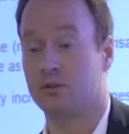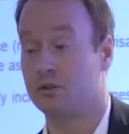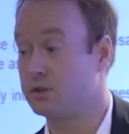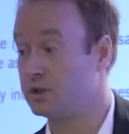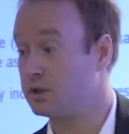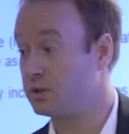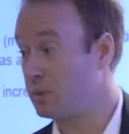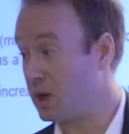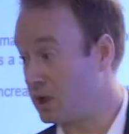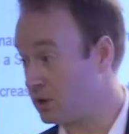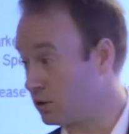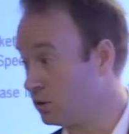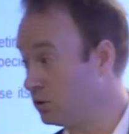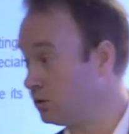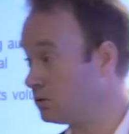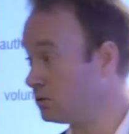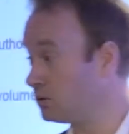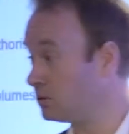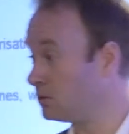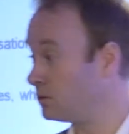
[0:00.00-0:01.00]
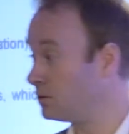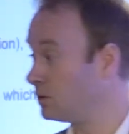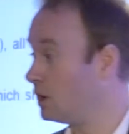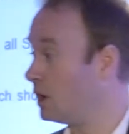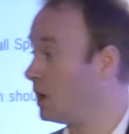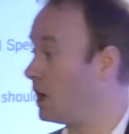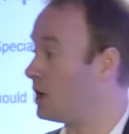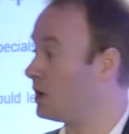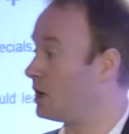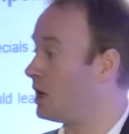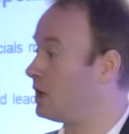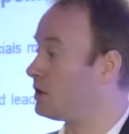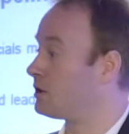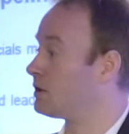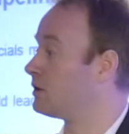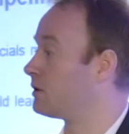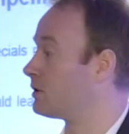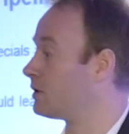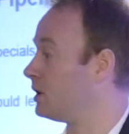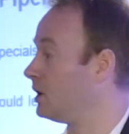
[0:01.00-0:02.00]
as a special and
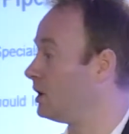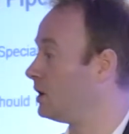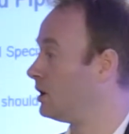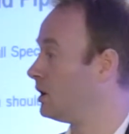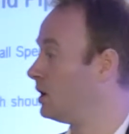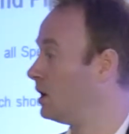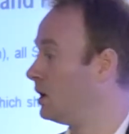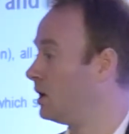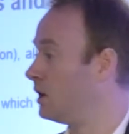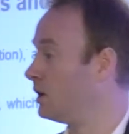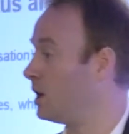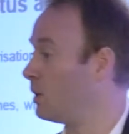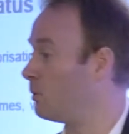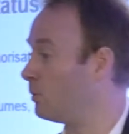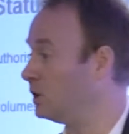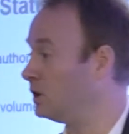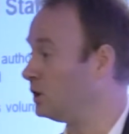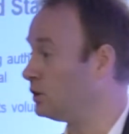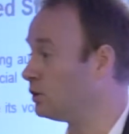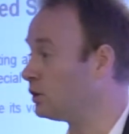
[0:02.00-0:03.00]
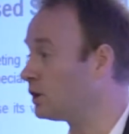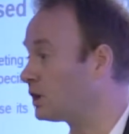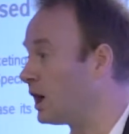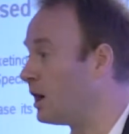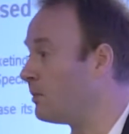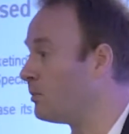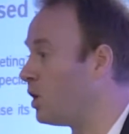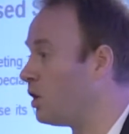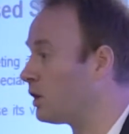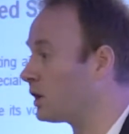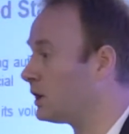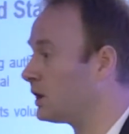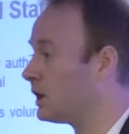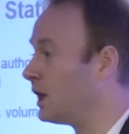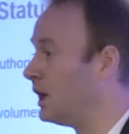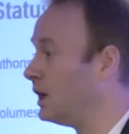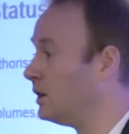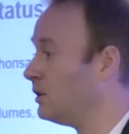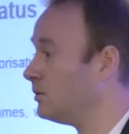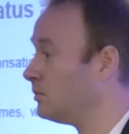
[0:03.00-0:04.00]
license it, then we should get market
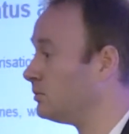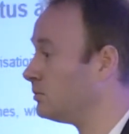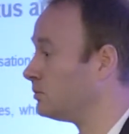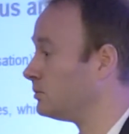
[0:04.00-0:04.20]
gain